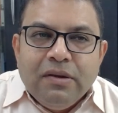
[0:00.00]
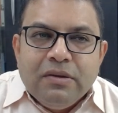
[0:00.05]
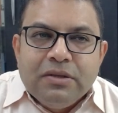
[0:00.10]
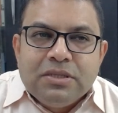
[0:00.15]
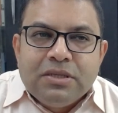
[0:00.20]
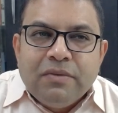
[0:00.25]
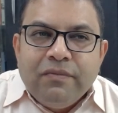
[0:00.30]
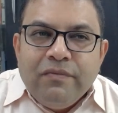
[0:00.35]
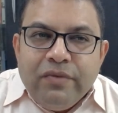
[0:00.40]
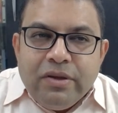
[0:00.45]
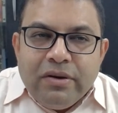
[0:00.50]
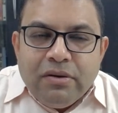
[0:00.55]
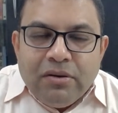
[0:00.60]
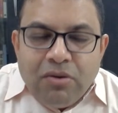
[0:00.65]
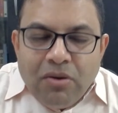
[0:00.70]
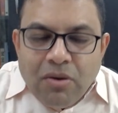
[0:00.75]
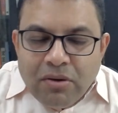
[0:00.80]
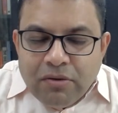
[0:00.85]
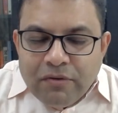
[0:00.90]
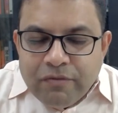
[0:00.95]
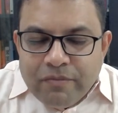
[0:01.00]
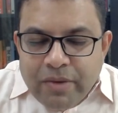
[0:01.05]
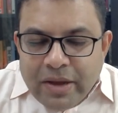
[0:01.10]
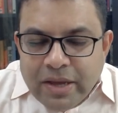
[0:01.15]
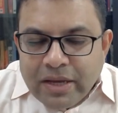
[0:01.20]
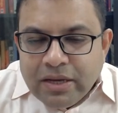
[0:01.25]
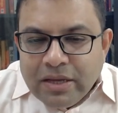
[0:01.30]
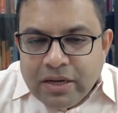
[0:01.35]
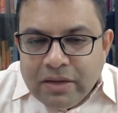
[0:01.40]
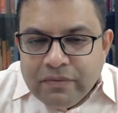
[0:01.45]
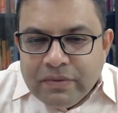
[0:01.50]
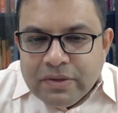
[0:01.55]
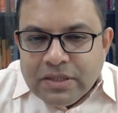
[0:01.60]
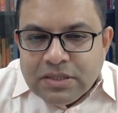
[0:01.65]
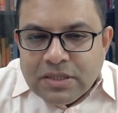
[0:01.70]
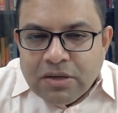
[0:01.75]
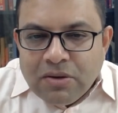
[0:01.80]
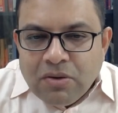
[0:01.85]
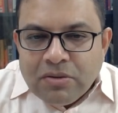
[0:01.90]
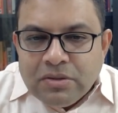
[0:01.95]
Somewhere, a lot of my
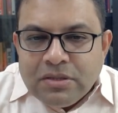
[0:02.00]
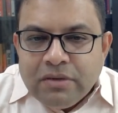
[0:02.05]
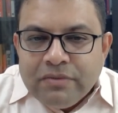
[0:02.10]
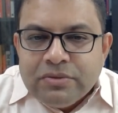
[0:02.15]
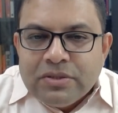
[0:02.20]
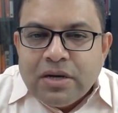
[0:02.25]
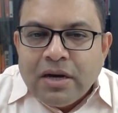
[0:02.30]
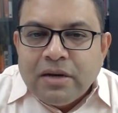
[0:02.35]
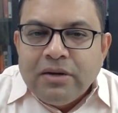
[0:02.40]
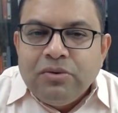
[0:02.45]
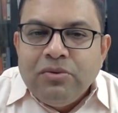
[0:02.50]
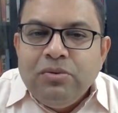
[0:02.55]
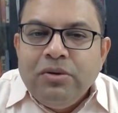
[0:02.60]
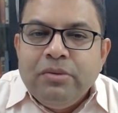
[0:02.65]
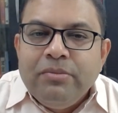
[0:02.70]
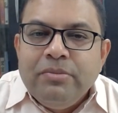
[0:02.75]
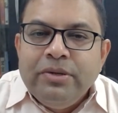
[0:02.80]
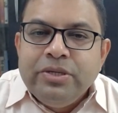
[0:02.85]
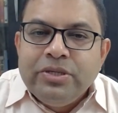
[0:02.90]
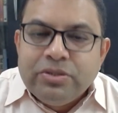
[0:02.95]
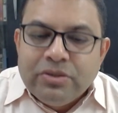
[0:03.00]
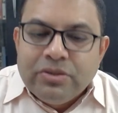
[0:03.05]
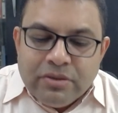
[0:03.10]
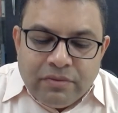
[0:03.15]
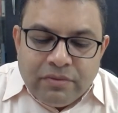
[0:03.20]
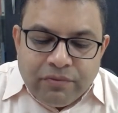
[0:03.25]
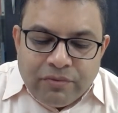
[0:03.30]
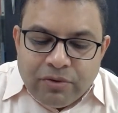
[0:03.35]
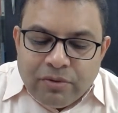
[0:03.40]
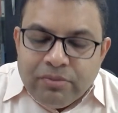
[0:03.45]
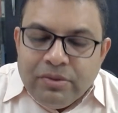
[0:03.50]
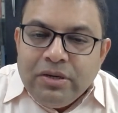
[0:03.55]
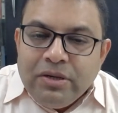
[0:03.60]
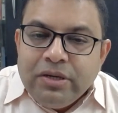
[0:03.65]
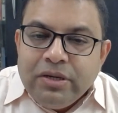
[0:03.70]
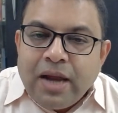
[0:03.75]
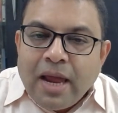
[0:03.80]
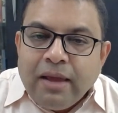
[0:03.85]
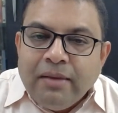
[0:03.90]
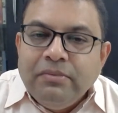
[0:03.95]
cravings and all have started to diminish from the
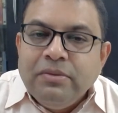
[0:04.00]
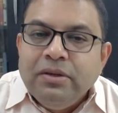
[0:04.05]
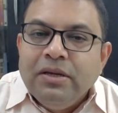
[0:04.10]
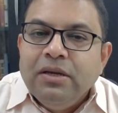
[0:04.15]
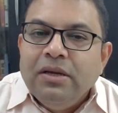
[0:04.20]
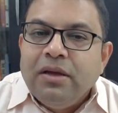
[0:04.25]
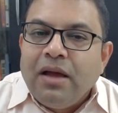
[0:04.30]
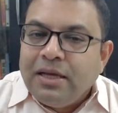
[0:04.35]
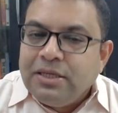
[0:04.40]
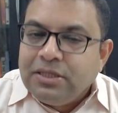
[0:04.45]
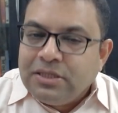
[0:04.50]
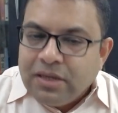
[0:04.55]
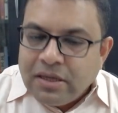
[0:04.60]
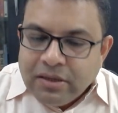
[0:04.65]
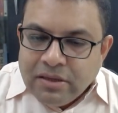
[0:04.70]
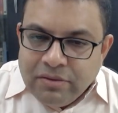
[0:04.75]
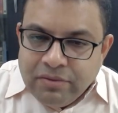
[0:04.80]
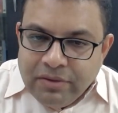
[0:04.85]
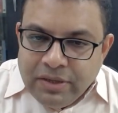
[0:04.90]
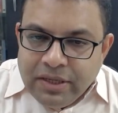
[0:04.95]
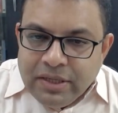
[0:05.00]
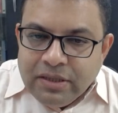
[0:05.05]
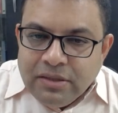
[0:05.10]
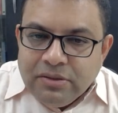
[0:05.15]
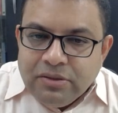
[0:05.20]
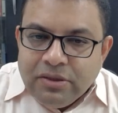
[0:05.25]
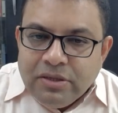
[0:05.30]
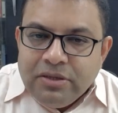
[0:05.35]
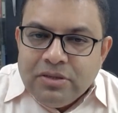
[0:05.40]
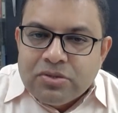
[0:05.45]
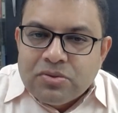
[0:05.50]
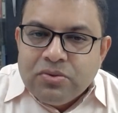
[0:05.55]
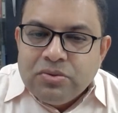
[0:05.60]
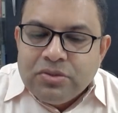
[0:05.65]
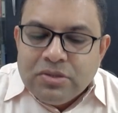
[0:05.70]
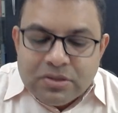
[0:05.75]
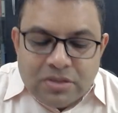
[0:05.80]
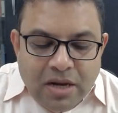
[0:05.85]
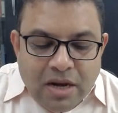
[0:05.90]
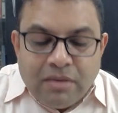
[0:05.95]
time I started reading the
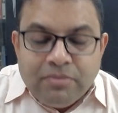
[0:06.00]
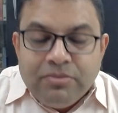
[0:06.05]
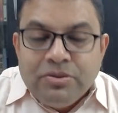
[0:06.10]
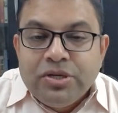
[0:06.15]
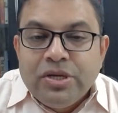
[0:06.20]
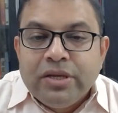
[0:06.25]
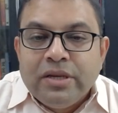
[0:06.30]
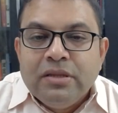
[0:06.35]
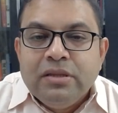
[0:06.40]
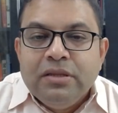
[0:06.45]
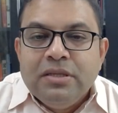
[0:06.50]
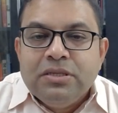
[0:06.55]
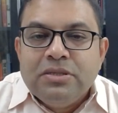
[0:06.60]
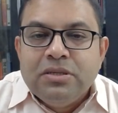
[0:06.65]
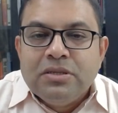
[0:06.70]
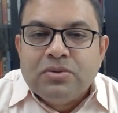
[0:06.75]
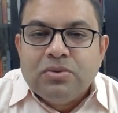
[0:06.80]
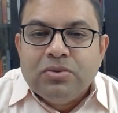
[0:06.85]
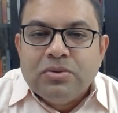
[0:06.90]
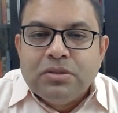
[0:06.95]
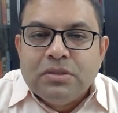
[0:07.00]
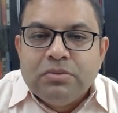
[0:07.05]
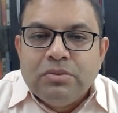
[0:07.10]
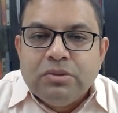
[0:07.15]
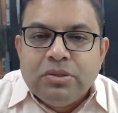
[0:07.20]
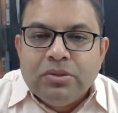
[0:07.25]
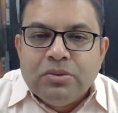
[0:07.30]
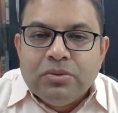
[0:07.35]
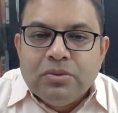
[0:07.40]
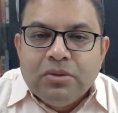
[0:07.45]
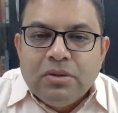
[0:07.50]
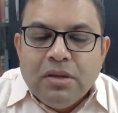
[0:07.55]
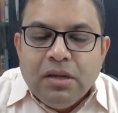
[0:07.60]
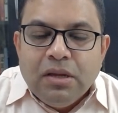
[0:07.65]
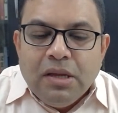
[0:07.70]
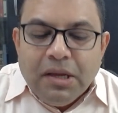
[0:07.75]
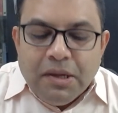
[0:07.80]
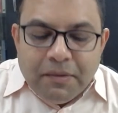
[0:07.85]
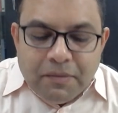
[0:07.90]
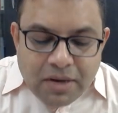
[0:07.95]
discourses, and I'm sharing these discourses with you,
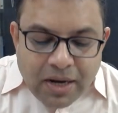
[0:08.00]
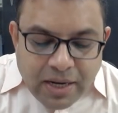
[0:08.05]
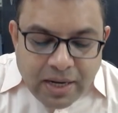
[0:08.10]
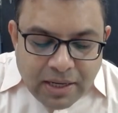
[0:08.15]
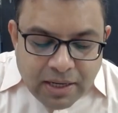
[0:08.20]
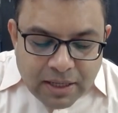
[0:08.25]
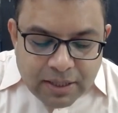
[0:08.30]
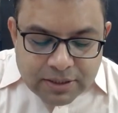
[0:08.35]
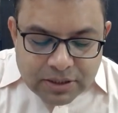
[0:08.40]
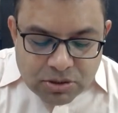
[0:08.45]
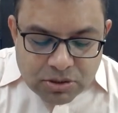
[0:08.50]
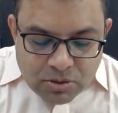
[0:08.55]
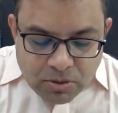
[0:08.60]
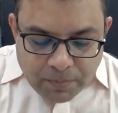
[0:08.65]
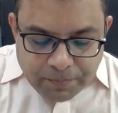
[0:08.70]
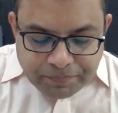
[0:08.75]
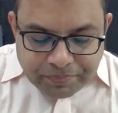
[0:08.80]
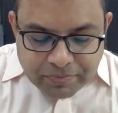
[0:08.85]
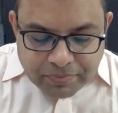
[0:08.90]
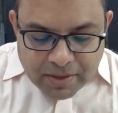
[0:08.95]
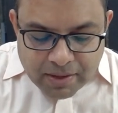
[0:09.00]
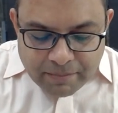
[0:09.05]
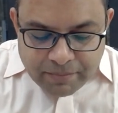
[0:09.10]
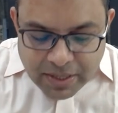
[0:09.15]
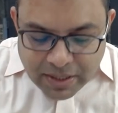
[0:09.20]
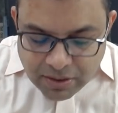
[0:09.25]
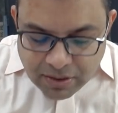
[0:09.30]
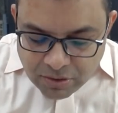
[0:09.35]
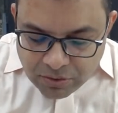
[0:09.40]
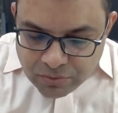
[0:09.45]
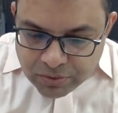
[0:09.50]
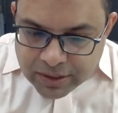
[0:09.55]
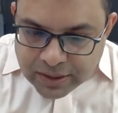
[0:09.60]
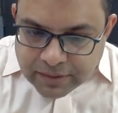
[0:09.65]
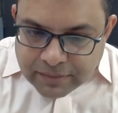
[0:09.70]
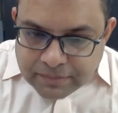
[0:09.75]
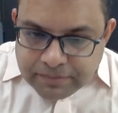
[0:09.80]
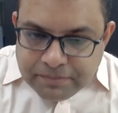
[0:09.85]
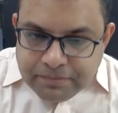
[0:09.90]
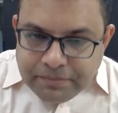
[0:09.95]
right? So, make a routine.